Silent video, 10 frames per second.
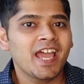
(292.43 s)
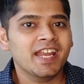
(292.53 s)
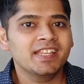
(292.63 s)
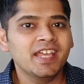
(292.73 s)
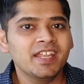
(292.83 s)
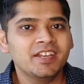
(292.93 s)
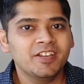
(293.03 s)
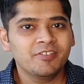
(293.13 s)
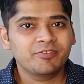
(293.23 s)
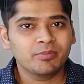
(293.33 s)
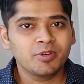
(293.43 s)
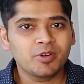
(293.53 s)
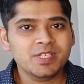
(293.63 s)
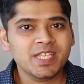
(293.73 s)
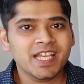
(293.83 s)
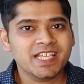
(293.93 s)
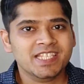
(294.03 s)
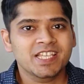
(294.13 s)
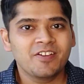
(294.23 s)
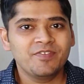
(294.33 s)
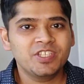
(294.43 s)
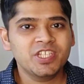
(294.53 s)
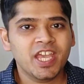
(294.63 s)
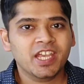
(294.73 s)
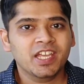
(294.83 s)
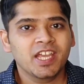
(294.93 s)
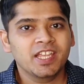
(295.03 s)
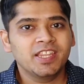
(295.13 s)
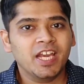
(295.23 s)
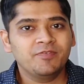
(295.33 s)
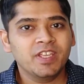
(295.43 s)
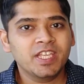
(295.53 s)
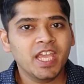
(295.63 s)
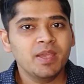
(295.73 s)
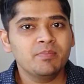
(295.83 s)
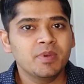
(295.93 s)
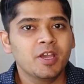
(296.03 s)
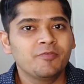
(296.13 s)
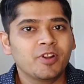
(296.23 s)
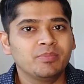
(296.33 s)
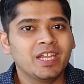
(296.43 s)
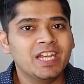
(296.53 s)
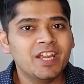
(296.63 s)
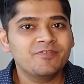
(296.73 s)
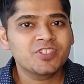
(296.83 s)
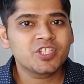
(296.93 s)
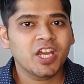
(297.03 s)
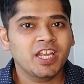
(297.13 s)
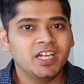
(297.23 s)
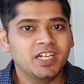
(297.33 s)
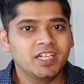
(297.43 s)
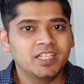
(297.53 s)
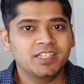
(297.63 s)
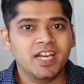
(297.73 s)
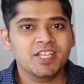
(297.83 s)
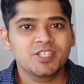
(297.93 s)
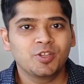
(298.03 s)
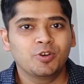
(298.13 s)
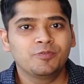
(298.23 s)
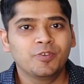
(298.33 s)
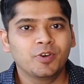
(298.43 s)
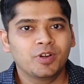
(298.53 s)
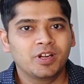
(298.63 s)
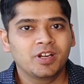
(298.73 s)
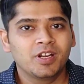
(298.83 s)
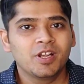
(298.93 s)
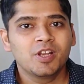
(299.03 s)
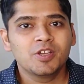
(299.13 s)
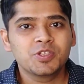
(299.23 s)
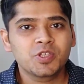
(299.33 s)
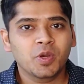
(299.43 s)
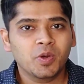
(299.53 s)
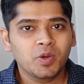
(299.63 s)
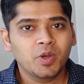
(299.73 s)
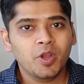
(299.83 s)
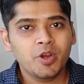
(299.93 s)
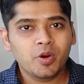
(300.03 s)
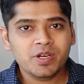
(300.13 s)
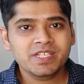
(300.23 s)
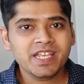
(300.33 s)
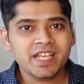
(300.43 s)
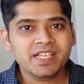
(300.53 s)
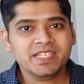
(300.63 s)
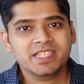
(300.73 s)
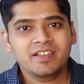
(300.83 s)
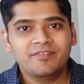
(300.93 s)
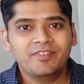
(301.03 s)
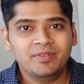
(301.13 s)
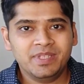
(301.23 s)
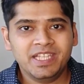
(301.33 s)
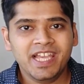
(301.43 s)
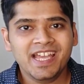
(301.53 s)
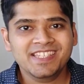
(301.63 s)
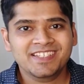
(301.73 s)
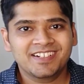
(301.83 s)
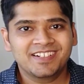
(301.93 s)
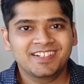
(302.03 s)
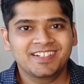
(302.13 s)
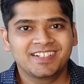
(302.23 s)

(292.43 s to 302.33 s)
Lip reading: And then from node 6, we check that we came from the left child, that is node 4. So node 6 will be the answer.